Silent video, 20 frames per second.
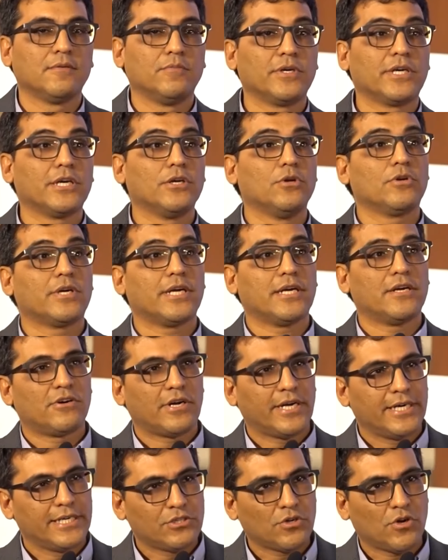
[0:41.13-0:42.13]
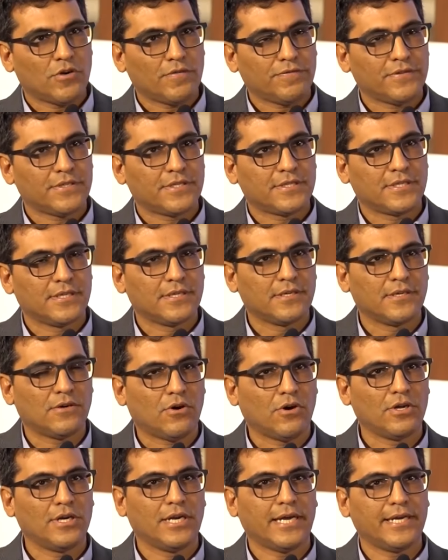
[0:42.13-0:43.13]
We can look at write-offs
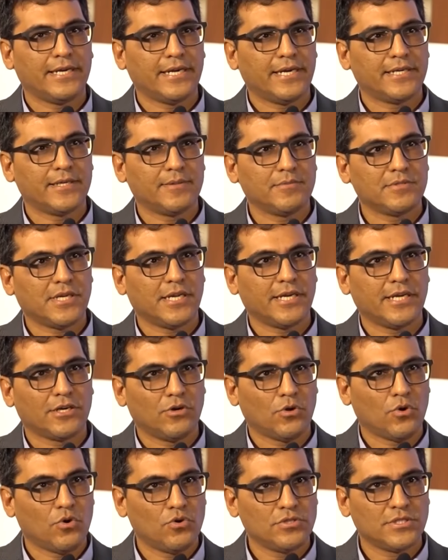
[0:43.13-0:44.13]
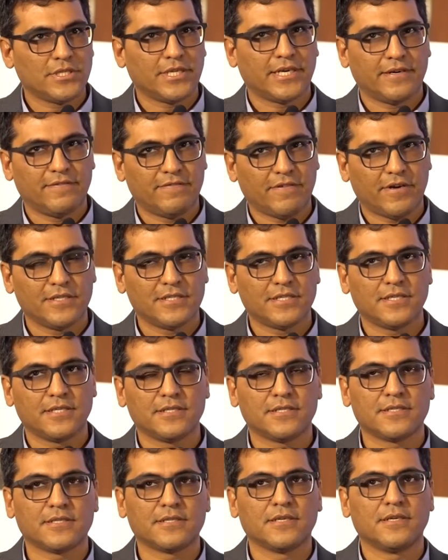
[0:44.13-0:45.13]
on line items like loans and
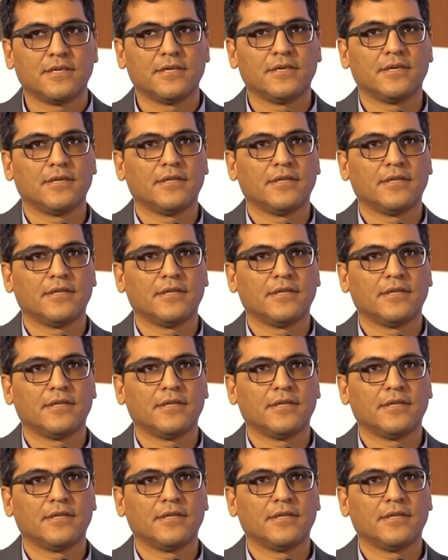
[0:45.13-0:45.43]
advances.